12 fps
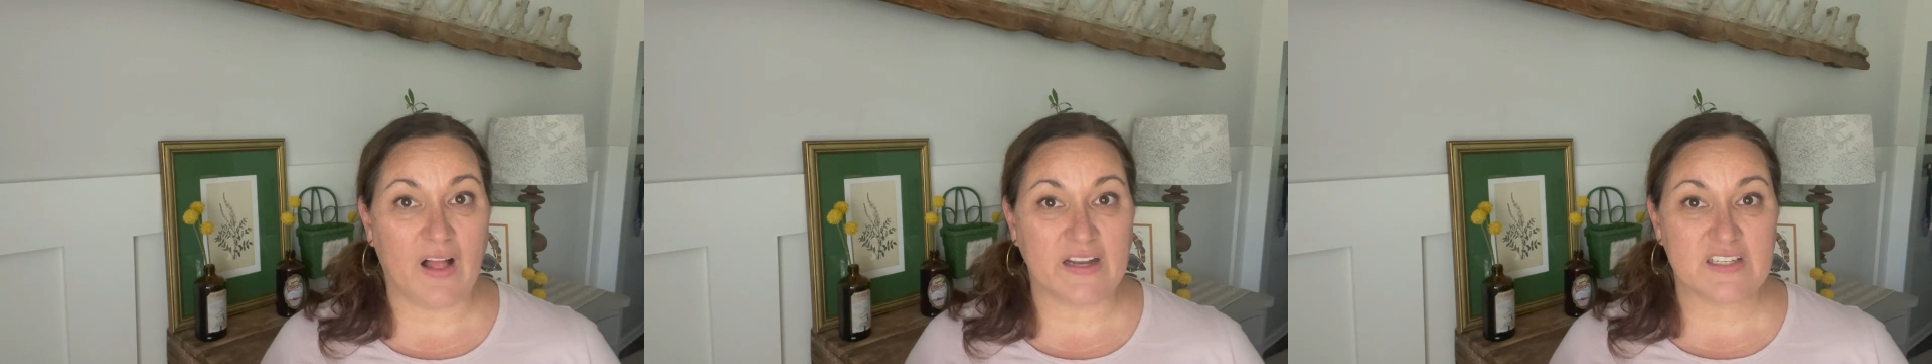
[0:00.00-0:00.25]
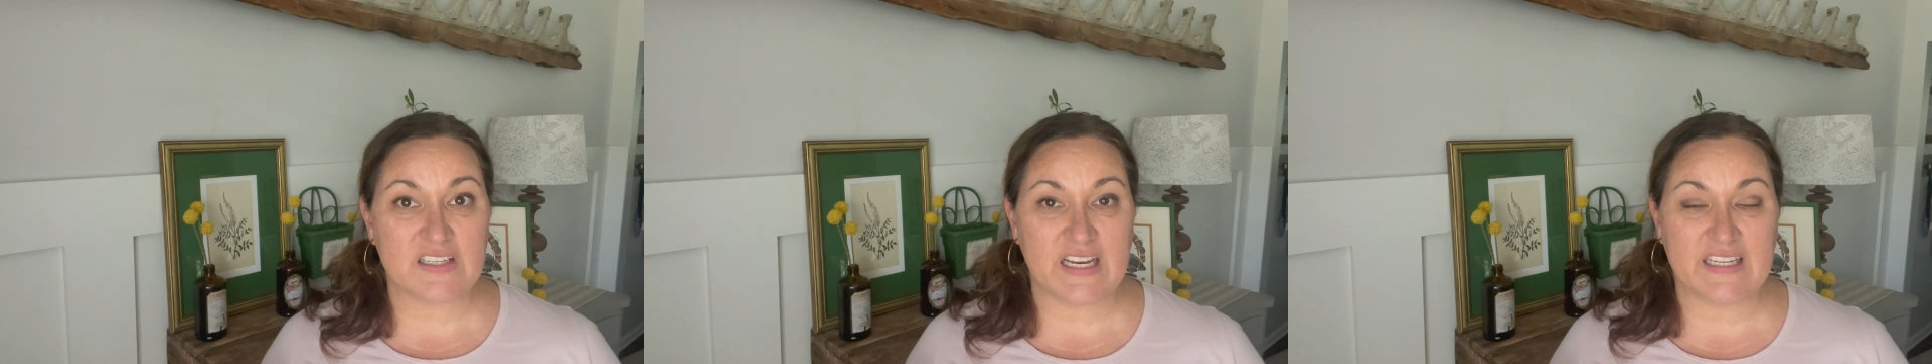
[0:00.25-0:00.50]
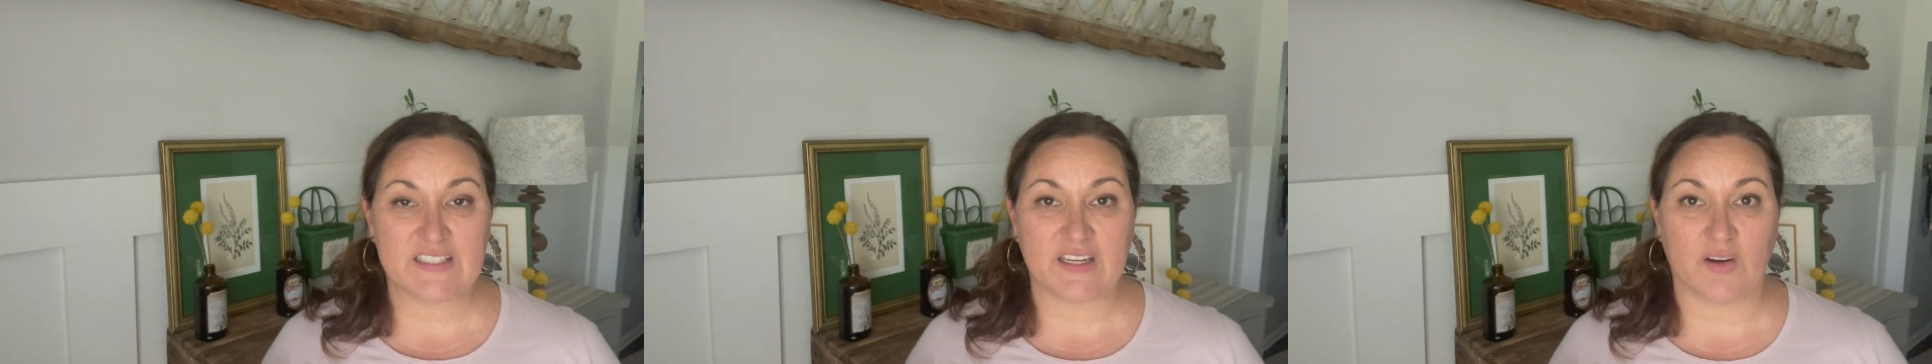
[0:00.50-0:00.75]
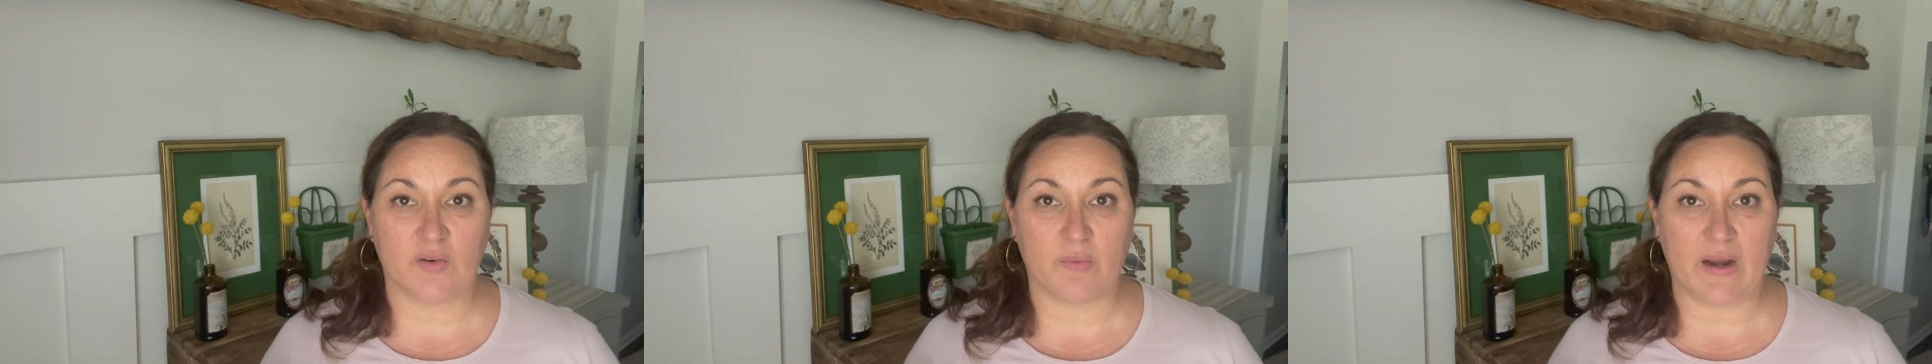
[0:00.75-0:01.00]
It's a
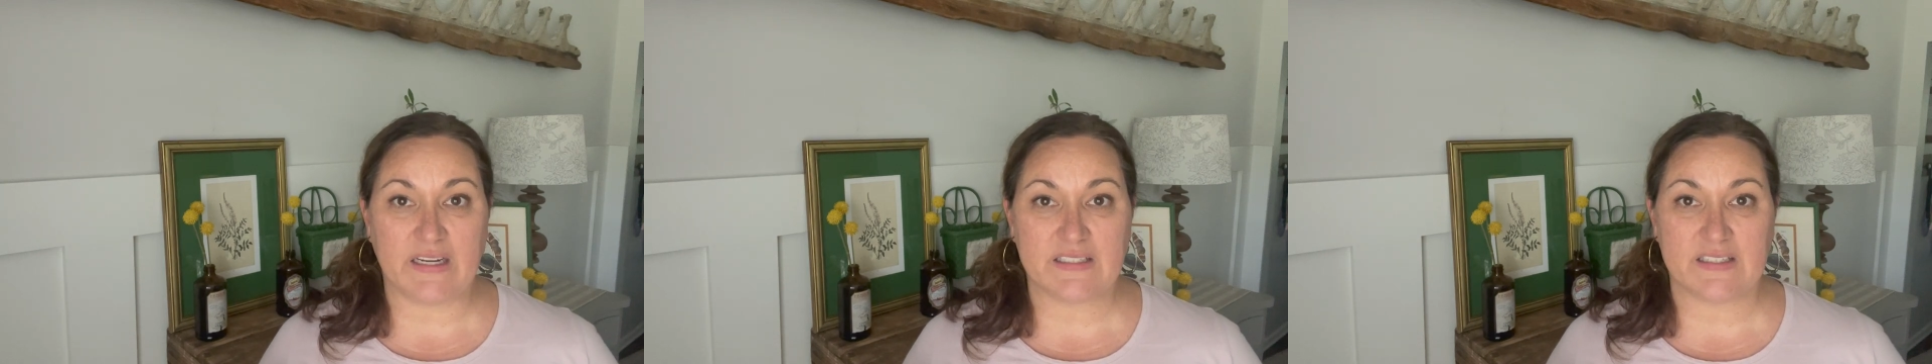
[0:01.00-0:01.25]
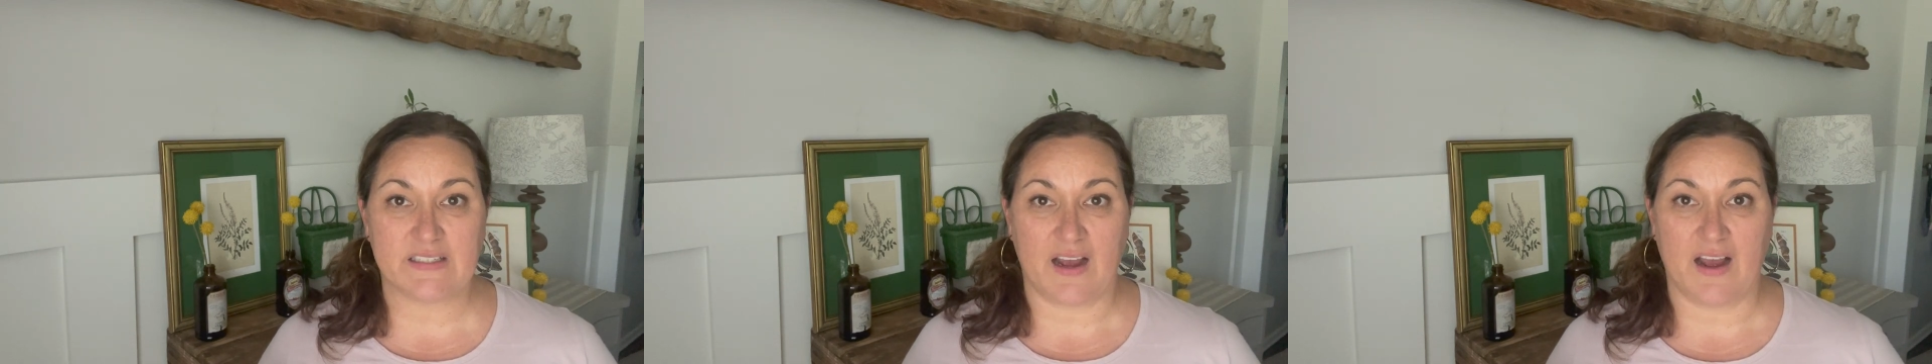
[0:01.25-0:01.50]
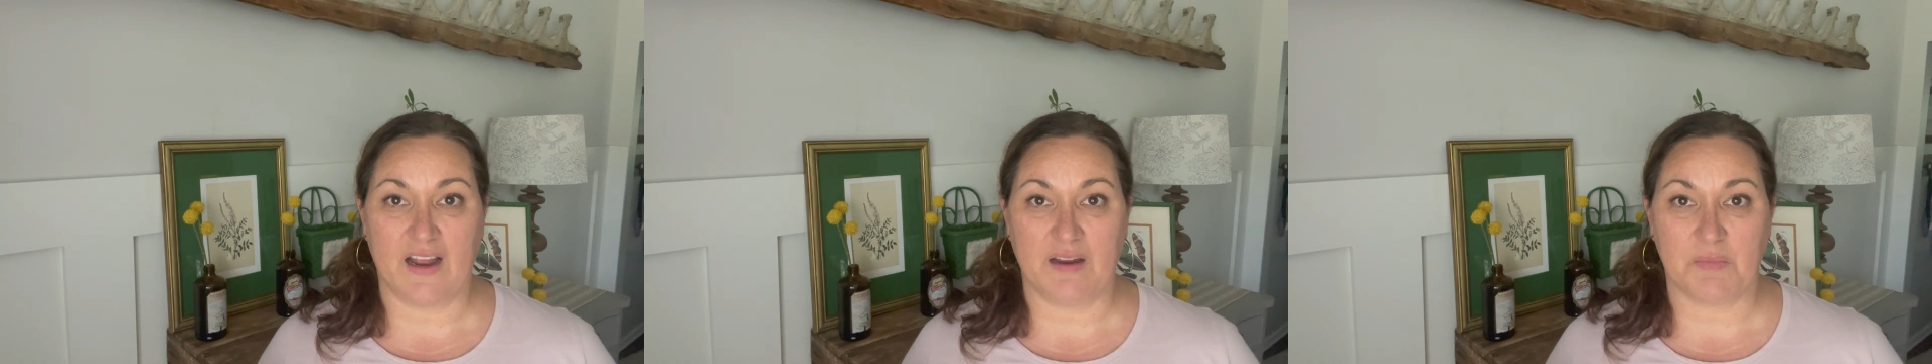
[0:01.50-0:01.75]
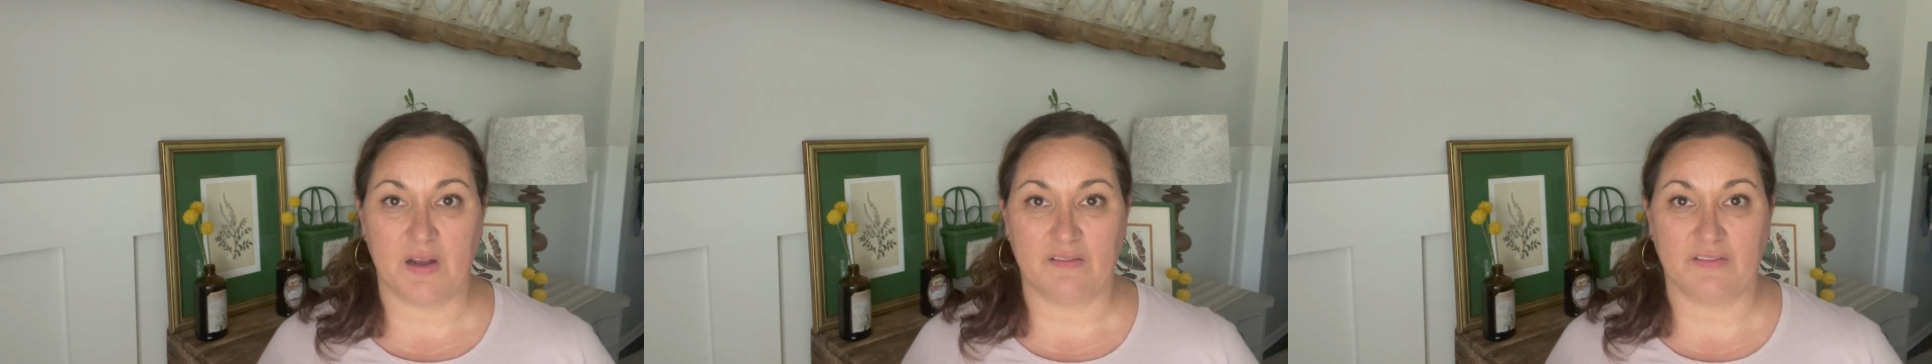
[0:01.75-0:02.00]
great
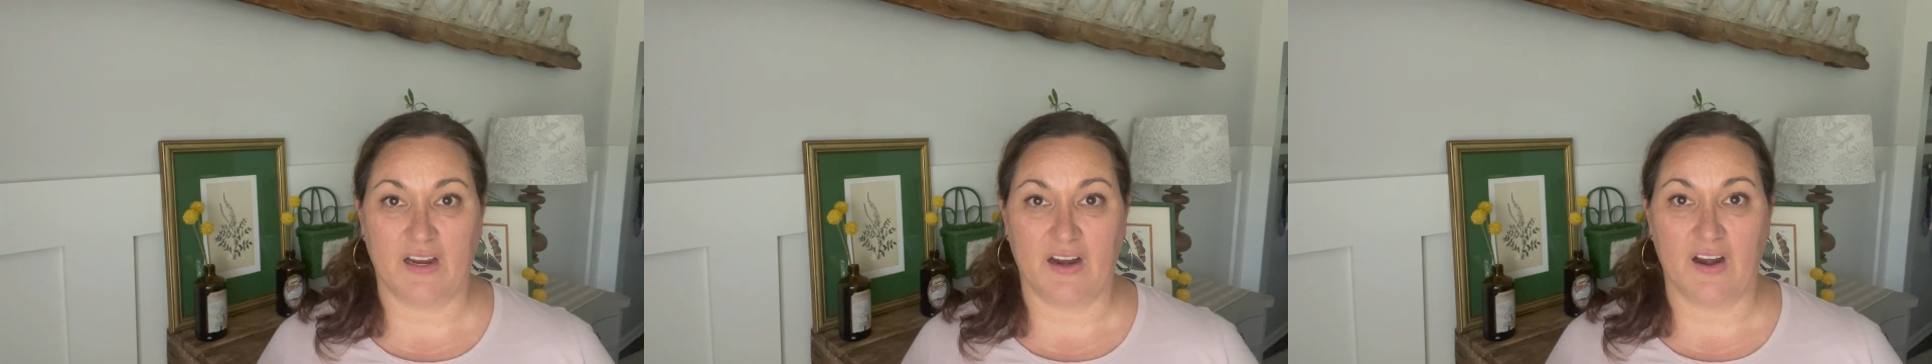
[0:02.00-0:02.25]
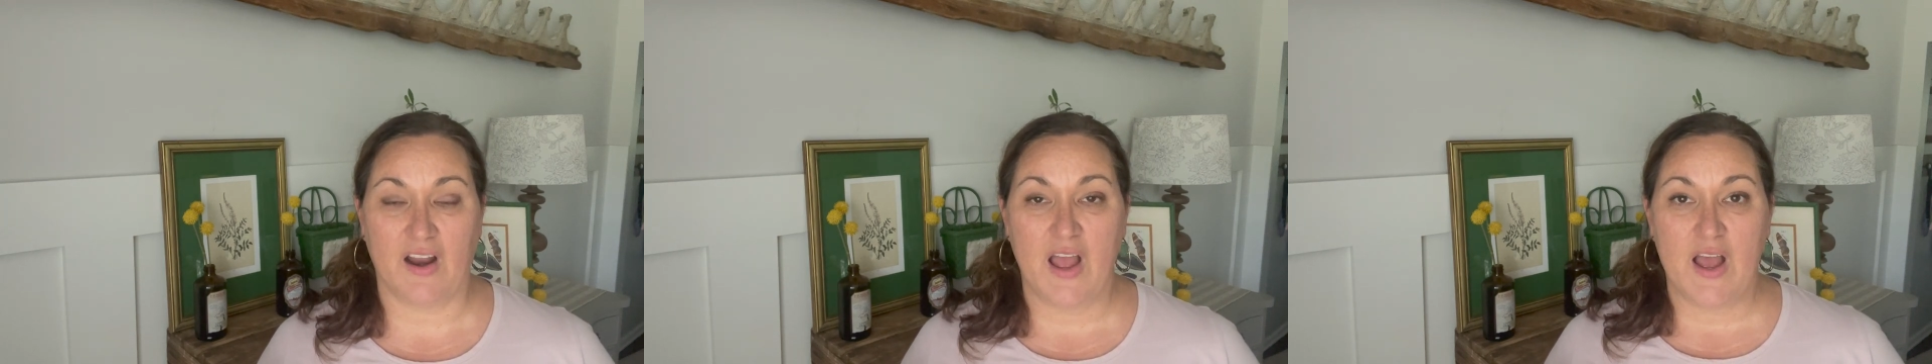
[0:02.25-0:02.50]
time of year.